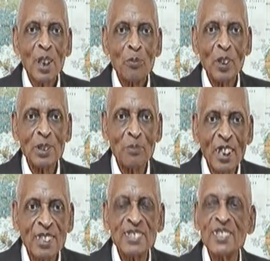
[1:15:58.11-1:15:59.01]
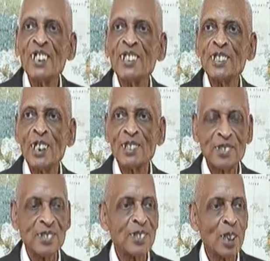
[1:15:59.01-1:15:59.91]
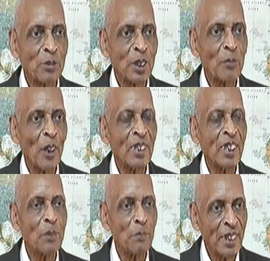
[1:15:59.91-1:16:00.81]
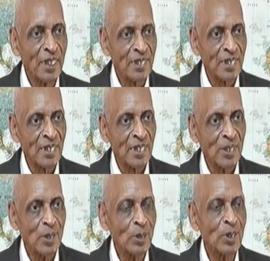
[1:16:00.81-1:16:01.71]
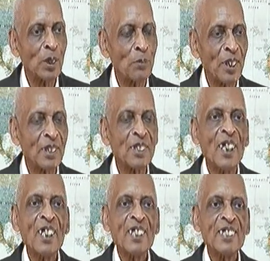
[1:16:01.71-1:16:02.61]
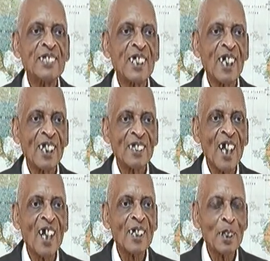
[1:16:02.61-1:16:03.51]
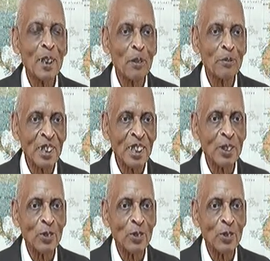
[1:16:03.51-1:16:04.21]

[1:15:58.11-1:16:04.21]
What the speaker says: But the message said in that subject about independence, who's independent, he said Allah comes as a